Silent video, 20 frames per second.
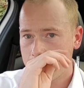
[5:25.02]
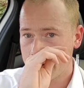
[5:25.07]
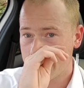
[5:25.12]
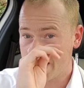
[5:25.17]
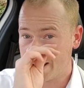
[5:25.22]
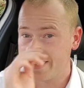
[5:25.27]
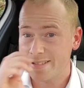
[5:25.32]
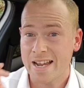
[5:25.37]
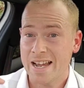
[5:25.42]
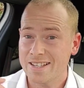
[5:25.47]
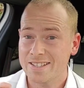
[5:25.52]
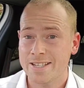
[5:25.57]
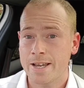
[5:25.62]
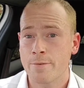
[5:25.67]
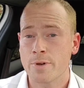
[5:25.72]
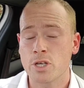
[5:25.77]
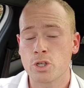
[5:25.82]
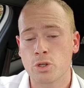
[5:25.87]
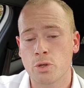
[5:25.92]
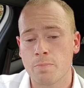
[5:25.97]
and that's how
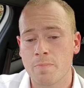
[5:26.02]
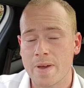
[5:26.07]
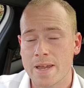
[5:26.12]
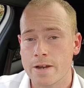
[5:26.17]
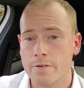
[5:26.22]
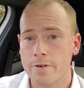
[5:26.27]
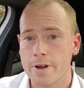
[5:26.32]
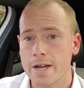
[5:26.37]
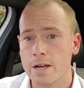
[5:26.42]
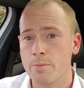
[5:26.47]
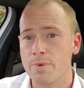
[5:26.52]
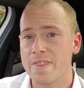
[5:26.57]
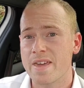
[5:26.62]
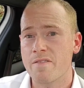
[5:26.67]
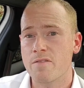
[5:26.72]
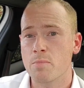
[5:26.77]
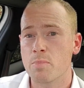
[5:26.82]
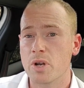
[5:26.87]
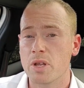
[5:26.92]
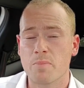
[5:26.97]
it should be really with
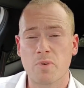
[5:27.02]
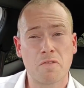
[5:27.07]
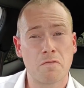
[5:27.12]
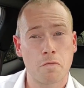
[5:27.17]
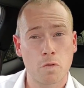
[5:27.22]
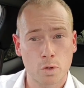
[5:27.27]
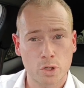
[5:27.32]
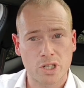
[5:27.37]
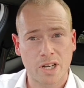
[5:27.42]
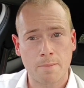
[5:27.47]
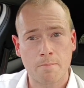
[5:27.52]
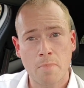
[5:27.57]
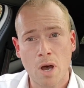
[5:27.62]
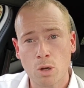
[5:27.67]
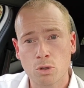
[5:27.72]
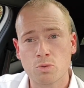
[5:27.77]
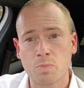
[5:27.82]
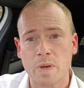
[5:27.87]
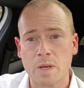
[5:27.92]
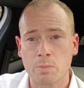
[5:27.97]
everybody. But unfortunately
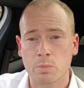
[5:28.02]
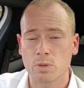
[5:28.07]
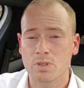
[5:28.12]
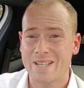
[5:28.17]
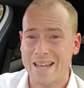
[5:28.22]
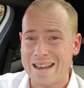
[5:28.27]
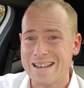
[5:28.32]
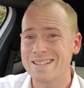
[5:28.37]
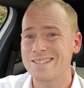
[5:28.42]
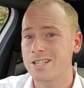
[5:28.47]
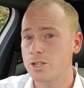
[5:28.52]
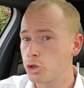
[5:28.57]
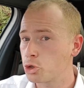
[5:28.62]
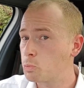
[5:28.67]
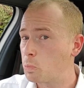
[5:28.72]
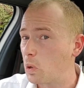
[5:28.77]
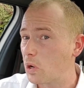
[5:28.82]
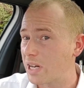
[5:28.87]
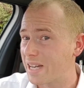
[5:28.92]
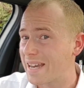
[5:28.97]
most people tend to
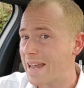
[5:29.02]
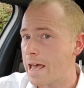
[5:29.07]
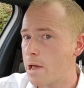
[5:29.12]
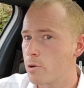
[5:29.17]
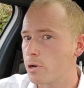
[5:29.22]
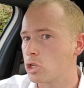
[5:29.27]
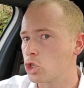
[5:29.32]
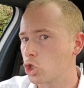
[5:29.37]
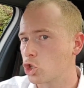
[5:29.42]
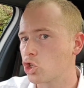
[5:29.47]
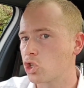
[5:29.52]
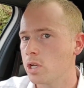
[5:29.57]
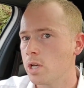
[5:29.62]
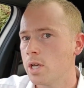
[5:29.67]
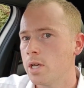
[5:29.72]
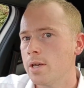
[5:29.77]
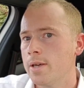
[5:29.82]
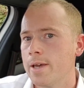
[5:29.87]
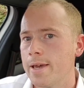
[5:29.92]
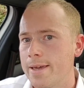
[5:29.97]
just put it down and just,
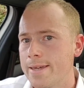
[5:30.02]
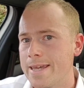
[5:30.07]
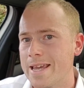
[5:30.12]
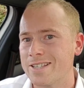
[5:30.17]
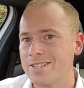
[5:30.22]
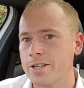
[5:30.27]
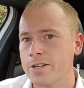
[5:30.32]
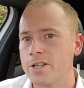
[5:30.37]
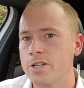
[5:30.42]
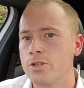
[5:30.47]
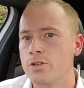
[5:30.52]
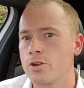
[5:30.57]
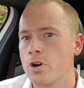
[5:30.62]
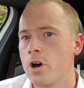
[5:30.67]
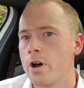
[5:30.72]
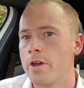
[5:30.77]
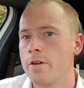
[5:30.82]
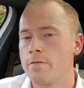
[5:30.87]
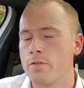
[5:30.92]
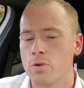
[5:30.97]
yes, I can
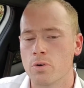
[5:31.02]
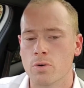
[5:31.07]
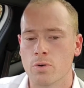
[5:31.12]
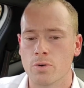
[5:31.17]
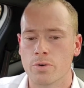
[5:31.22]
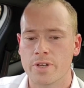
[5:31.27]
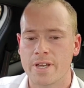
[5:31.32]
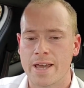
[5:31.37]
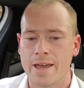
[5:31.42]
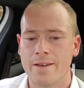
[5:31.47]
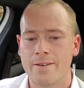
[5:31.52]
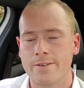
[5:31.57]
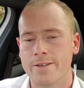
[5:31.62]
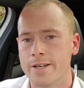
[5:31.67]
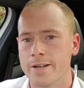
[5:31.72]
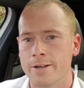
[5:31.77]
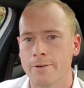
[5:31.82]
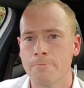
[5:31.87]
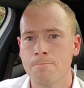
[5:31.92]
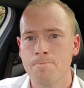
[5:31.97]
drive, or yeah,
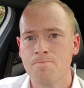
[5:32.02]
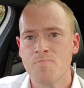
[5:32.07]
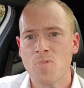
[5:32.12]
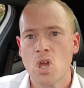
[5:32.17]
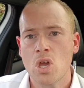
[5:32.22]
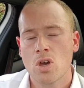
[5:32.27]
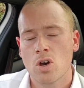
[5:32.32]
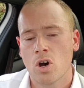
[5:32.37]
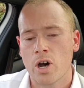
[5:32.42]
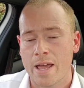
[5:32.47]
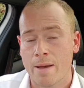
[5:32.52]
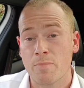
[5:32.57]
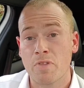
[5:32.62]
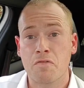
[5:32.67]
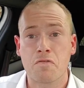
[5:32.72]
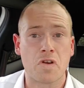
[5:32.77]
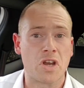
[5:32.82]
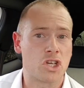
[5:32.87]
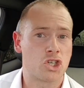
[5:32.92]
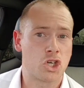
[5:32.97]
you know, I am the
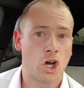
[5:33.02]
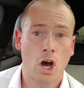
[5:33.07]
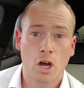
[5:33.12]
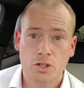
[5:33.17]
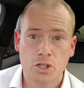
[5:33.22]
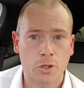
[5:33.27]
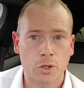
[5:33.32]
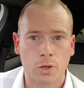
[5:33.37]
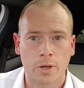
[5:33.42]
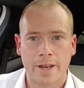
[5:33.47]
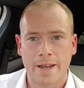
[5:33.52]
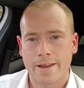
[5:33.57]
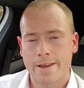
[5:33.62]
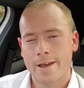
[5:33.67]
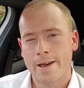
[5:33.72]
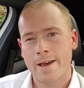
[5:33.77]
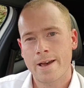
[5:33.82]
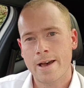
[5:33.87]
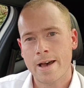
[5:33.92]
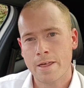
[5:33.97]
finished article.
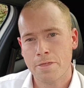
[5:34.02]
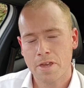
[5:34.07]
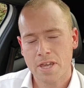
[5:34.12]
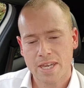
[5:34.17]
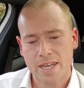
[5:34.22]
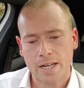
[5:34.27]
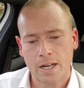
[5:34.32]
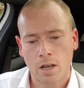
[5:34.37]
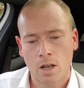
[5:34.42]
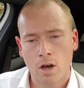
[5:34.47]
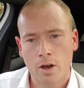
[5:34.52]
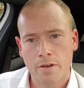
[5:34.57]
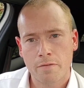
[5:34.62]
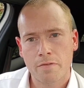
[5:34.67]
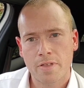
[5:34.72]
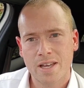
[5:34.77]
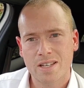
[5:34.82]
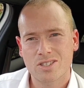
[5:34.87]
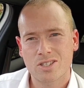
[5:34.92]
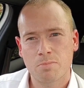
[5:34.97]
And I think in
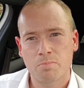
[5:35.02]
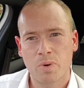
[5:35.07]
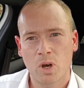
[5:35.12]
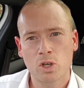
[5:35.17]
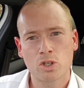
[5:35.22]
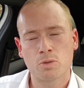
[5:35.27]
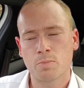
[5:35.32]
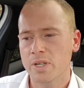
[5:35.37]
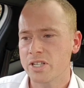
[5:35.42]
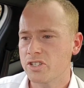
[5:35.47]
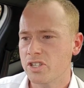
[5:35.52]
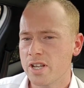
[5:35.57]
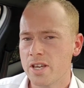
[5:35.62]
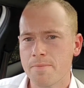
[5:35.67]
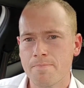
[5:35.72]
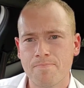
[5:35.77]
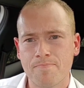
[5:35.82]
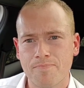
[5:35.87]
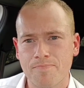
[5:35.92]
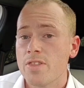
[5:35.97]
life that's impossible, isn't
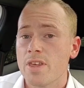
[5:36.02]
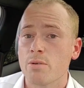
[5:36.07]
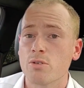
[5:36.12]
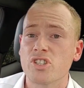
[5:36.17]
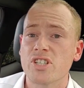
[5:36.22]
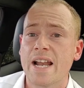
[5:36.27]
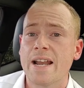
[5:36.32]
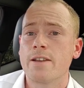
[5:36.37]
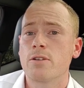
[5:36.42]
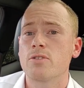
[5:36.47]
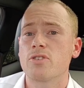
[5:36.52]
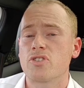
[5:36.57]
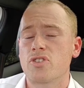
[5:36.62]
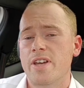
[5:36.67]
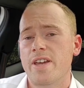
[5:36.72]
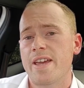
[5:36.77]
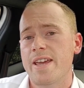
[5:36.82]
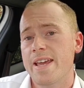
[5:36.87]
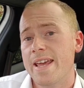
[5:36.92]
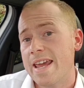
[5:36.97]
it? They was telling us
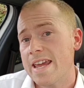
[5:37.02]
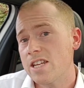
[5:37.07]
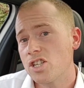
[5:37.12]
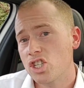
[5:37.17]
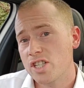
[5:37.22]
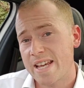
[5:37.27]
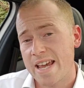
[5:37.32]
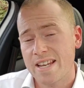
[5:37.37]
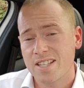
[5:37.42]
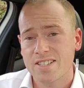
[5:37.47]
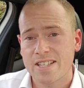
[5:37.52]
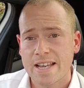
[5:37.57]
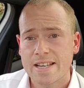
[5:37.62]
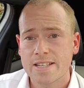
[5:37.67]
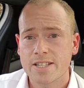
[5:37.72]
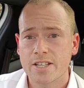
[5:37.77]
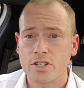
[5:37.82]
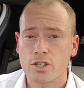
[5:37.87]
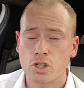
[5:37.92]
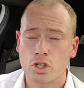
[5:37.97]
that at each test
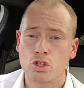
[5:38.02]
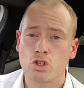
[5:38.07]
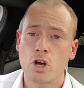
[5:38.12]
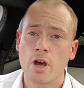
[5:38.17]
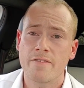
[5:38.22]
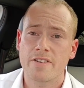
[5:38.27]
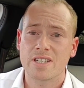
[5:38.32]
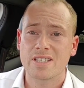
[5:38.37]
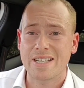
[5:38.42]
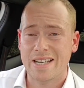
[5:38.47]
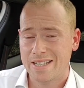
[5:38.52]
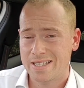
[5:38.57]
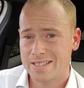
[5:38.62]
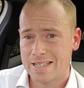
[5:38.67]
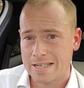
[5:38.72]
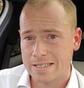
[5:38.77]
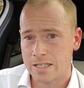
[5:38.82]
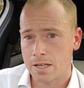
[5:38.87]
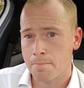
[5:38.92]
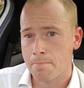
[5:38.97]
centre there's a driving test
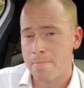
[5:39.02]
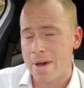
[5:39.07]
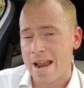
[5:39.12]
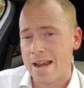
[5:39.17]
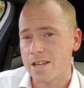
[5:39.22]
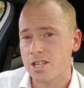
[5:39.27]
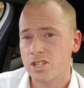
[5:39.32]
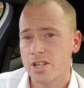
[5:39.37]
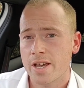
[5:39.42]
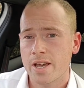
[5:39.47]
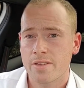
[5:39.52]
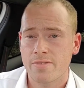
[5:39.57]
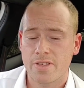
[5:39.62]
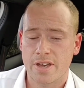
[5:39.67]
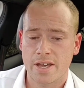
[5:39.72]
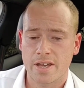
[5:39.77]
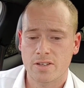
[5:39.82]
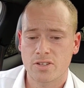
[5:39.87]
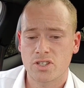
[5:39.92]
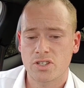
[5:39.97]
centre manager
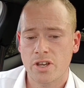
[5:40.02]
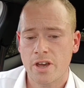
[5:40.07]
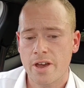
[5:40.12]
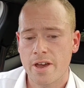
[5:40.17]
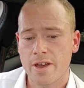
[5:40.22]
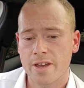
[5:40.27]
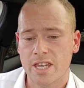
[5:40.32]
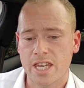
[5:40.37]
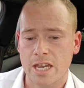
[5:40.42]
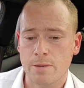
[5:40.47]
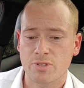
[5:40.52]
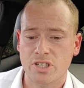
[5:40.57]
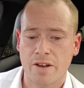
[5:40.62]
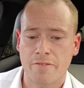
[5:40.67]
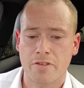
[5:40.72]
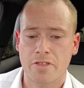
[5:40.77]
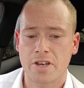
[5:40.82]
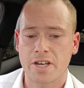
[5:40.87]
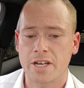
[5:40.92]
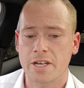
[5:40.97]
that keeps
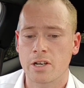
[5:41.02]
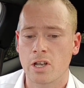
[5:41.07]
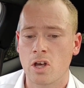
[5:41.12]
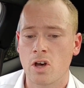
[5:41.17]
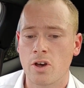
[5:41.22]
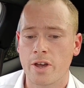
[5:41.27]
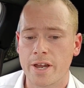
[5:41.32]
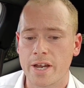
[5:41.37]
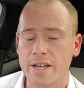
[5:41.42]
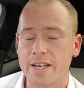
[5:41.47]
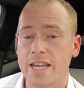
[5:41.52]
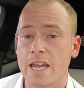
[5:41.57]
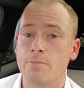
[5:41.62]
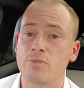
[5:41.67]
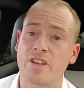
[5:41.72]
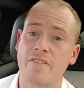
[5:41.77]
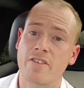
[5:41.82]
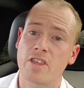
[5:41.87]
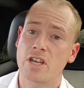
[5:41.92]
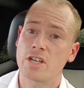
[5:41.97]
everything in line,
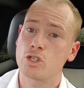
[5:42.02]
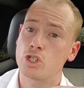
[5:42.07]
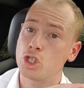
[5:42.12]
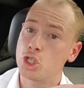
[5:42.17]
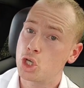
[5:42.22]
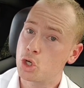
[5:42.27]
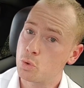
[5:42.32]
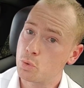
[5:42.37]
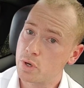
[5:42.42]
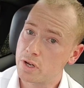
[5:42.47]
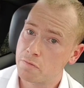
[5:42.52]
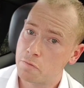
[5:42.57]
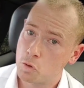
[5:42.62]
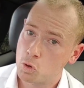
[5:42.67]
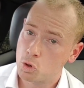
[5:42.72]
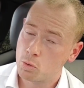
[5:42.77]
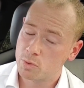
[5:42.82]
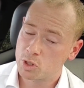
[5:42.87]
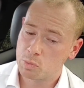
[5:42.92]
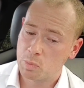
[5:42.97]
keeps everything as
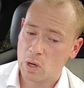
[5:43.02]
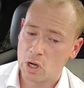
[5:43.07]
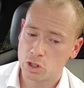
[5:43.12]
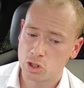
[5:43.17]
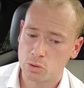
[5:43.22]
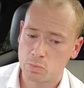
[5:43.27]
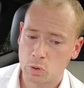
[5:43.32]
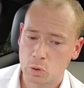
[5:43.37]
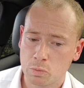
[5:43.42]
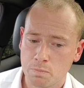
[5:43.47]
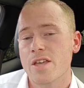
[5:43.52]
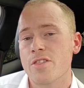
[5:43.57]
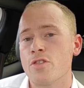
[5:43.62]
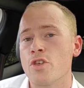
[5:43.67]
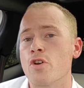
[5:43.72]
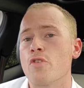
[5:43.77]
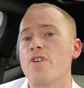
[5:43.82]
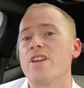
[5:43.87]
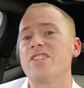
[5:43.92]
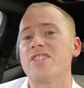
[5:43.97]
uniform as possible.
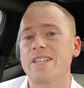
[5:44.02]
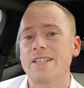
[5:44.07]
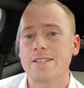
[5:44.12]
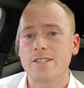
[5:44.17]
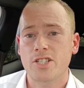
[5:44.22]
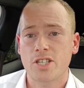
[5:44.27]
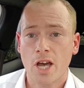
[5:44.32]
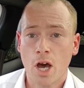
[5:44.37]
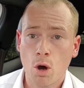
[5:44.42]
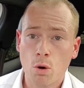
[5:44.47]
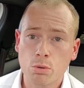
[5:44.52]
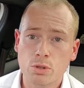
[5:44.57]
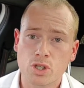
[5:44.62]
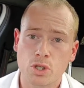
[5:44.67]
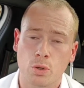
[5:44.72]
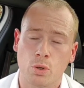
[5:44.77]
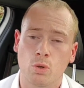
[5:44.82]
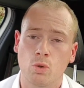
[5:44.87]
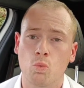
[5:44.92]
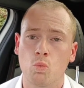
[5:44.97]
There is in
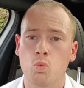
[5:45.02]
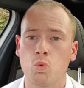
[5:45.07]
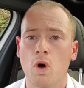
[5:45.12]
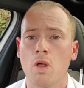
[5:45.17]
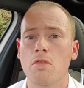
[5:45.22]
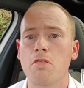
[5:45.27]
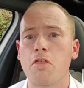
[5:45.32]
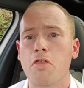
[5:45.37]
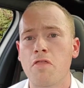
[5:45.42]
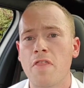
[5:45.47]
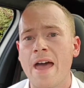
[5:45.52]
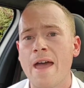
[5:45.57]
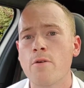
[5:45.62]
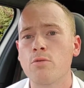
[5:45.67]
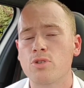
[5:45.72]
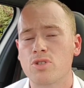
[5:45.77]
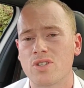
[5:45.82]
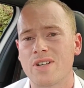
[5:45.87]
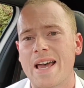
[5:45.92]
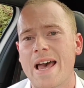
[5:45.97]
total
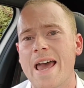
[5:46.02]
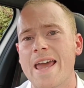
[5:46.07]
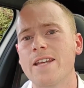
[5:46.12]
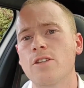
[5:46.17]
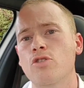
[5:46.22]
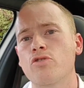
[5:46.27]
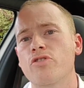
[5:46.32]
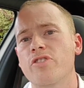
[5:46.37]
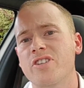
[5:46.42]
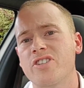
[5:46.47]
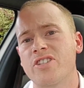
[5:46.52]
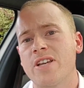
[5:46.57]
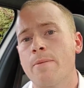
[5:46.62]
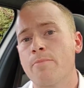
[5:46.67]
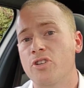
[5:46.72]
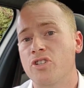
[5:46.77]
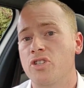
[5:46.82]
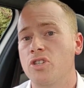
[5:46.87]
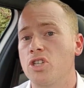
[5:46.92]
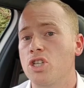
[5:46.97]
1,800
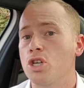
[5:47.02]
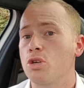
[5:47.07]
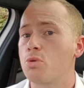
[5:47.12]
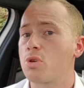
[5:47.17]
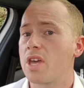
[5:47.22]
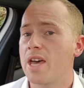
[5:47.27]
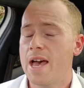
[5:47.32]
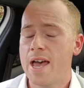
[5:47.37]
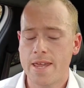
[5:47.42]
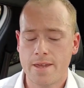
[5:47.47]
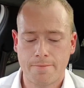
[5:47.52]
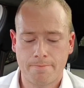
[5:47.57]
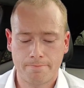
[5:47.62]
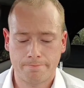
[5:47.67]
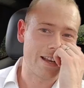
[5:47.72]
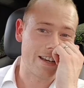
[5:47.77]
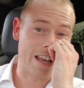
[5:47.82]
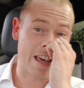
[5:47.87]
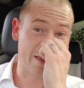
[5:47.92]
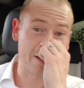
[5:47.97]
examiners in the UK.
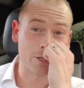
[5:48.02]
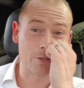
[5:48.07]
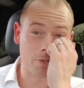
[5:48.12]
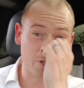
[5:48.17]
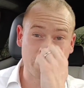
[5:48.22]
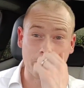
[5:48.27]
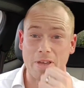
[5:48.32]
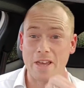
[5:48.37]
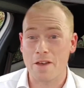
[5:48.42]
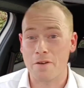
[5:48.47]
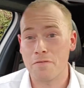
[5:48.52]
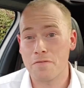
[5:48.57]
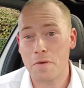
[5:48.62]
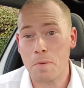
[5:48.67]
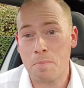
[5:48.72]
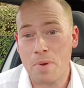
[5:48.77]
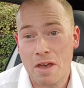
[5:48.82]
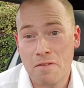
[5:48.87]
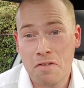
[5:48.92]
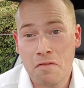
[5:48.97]
Now this was a bit of
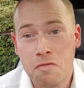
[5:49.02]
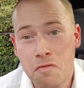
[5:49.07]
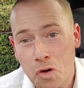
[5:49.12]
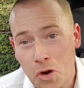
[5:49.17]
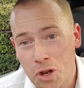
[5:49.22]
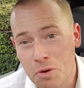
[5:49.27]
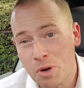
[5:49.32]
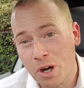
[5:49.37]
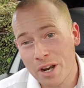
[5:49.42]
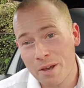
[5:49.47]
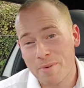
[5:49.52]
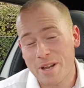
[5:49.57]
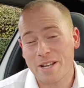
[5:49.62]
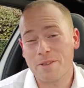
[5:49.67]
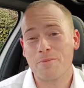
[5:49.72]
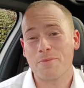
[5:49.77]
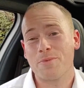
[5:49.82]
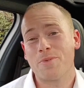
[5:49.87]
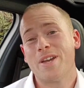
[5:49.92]
a funny one. I mean,